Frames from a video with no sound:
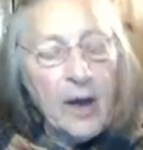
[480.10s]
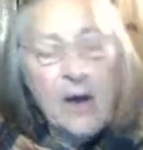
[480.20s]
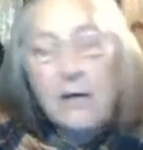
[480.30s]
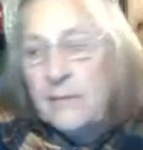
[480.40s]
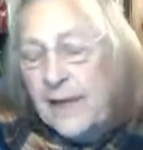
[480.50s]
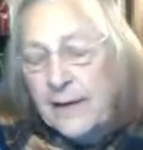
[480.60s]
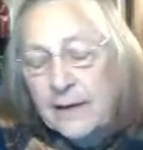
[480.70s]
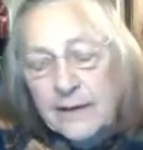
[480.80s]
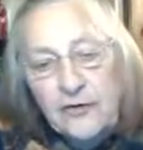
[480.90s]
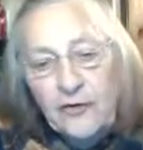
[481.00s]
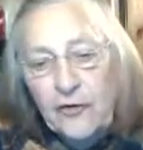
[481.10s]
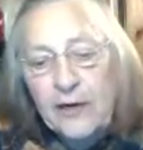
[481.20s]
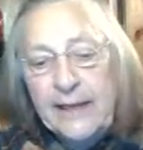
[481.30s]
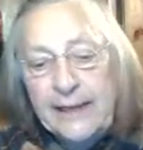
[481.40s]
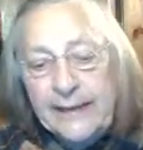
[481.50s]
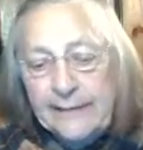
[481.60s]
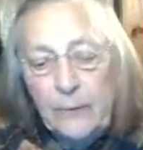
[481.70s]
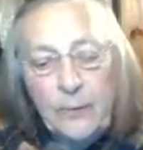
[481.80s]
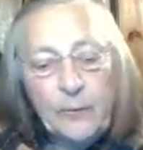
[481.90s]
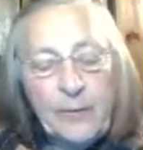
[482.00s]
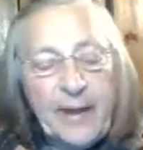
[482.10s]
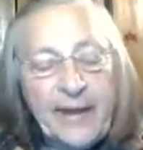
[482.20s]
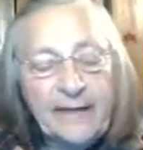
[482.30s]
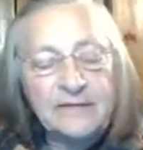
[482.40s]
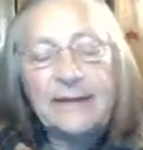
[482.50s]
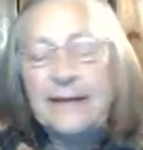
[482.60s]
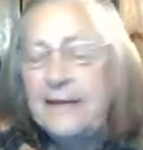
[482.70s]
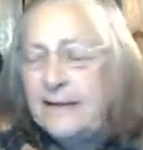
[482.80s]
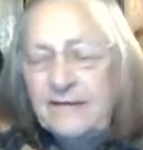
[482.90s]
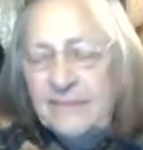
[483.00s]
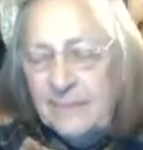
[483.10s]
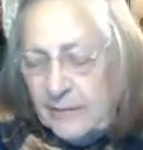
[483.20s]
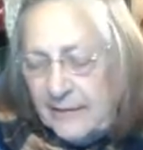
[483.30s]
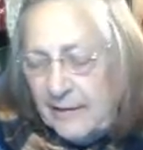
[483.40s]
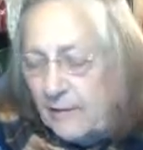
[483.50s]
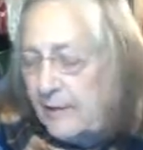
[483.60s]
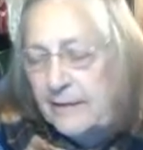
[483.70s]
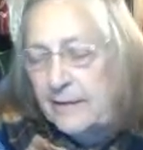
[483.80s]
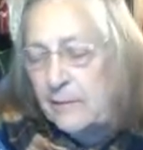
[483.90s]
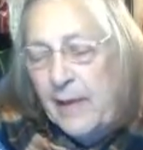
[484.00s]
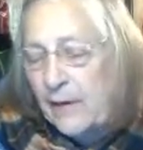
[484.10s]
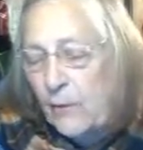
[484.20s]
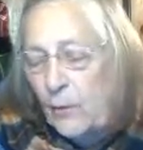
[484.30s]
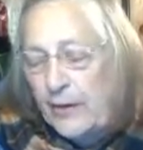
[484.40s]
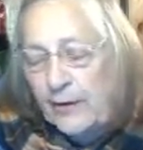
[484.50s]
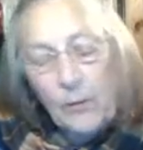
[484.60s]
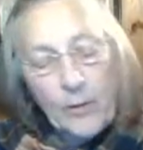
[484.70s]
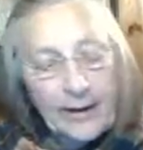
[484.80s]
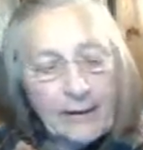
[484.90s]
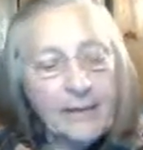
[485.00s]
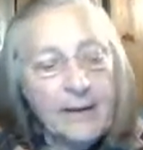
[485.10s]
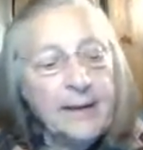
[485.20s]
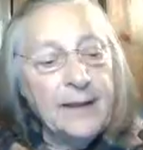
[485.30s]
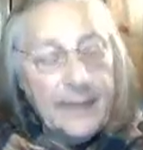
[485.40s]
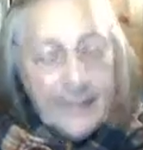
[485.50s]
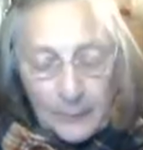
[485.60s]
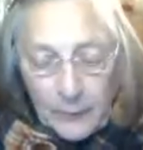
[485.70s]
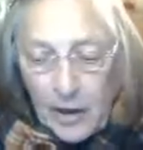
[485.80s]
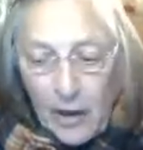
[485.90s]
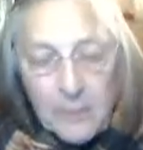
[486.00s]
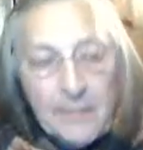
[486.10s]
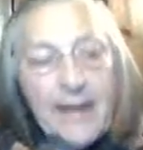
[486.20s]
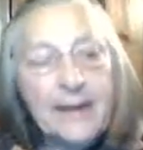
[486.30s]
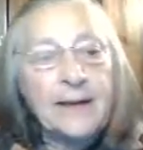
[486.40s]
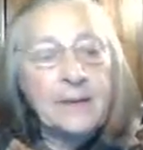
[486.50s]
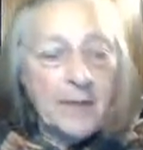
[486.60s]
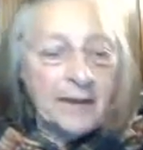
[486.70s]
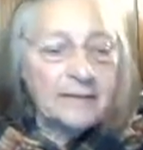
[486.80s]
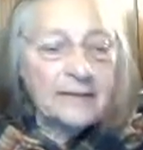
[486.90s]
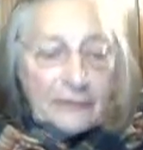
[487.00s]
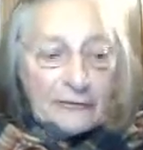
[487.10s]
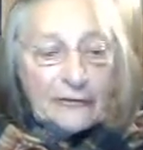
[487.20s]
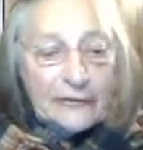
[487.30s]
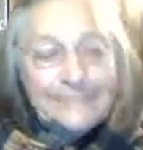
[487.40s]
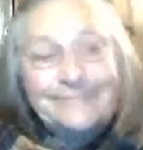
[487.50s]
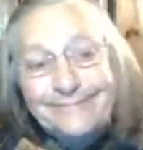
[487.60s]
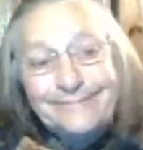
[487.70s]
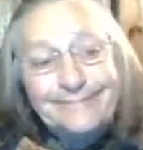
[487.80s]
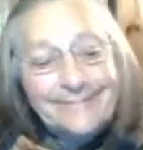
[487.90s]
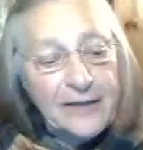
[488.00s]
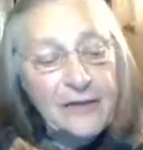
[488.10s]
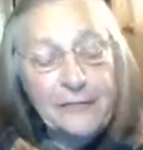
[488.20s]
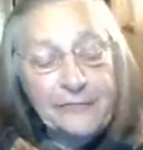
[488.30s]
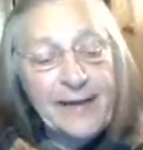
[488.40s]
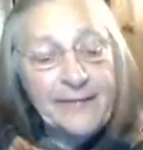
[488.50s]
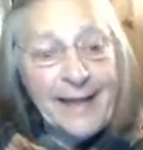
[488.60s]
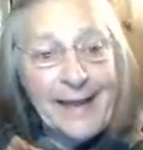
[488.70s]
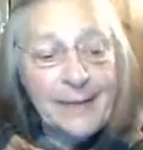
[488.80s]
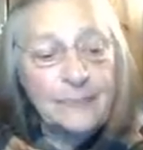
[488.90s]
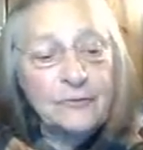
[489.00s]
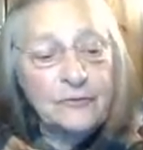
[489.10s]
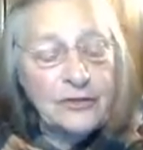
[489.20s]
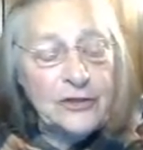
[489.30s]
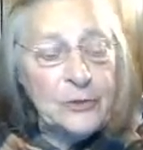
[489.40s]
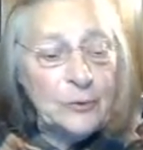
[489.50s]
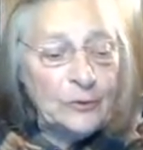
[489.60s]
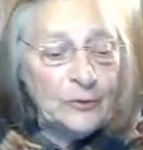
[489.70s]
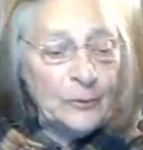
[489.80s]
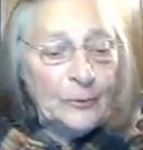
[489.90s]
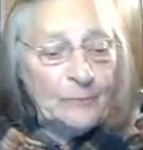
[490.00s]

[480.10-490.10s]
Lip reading: automatically turn in when we passed any cemetery, didn't matter when or where, it would automatically make the turn. You'll find that happens to you too.